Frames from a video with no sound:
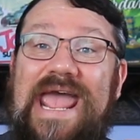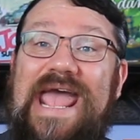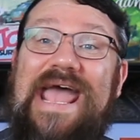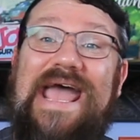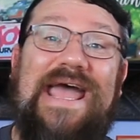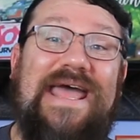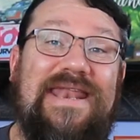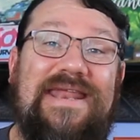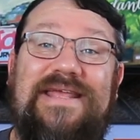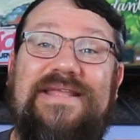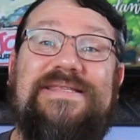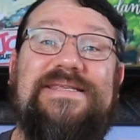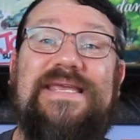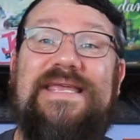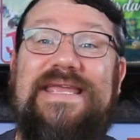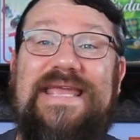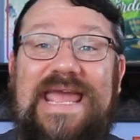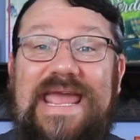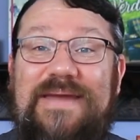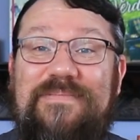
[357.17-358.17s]
and it's a
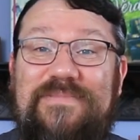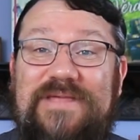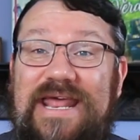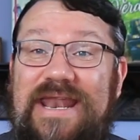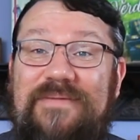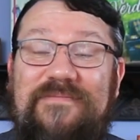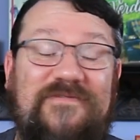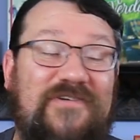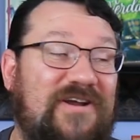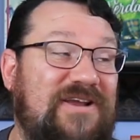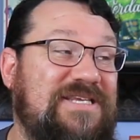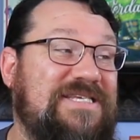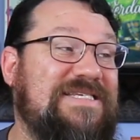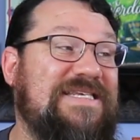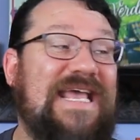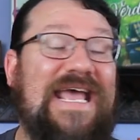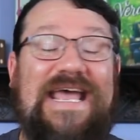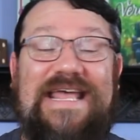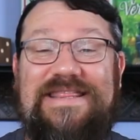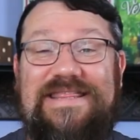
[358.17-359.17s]
game that I'm very
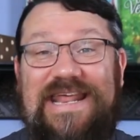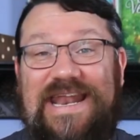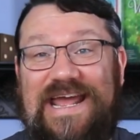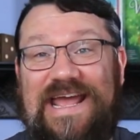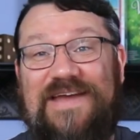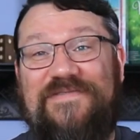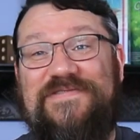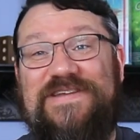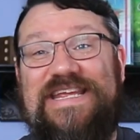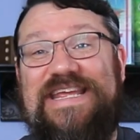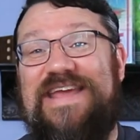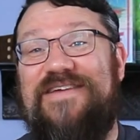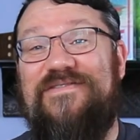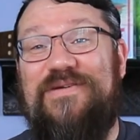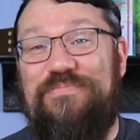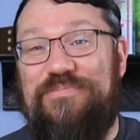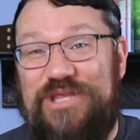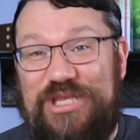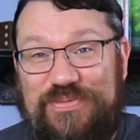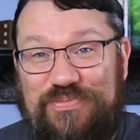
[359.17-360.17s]
sad that I have to give
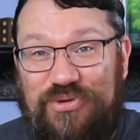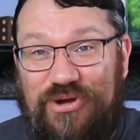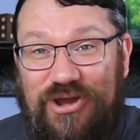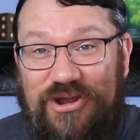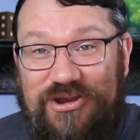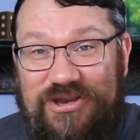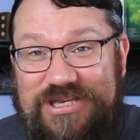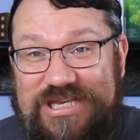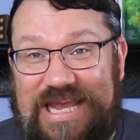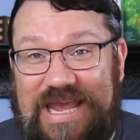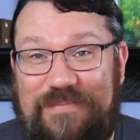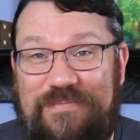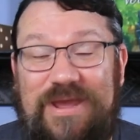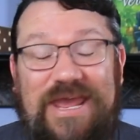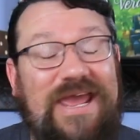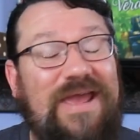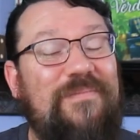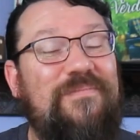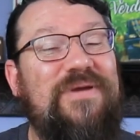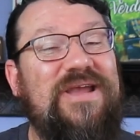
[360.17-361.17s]
up this prototype
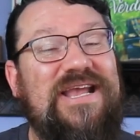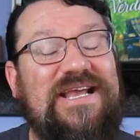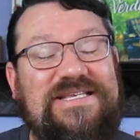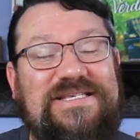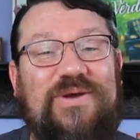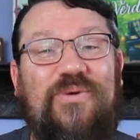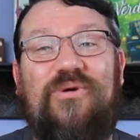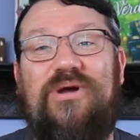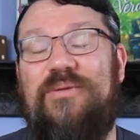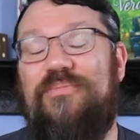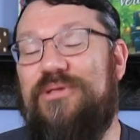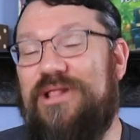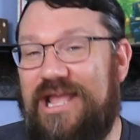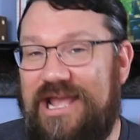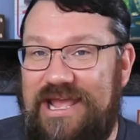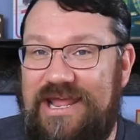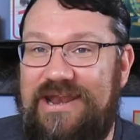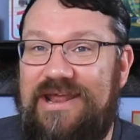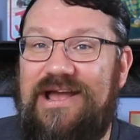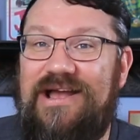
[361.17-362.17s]
because I want to
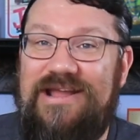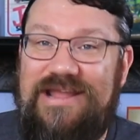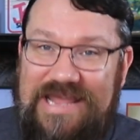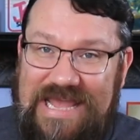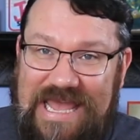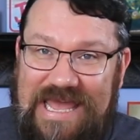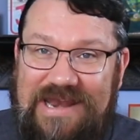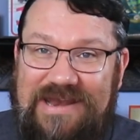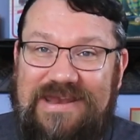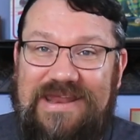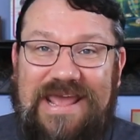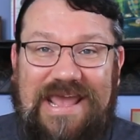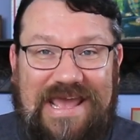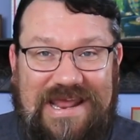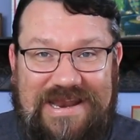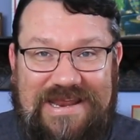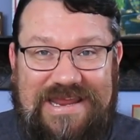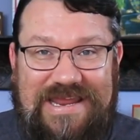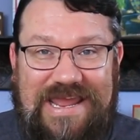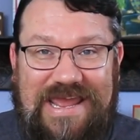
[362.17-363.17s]
play it again
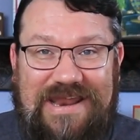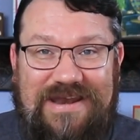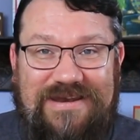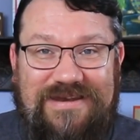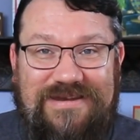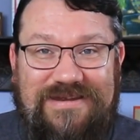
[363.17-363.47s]
and again.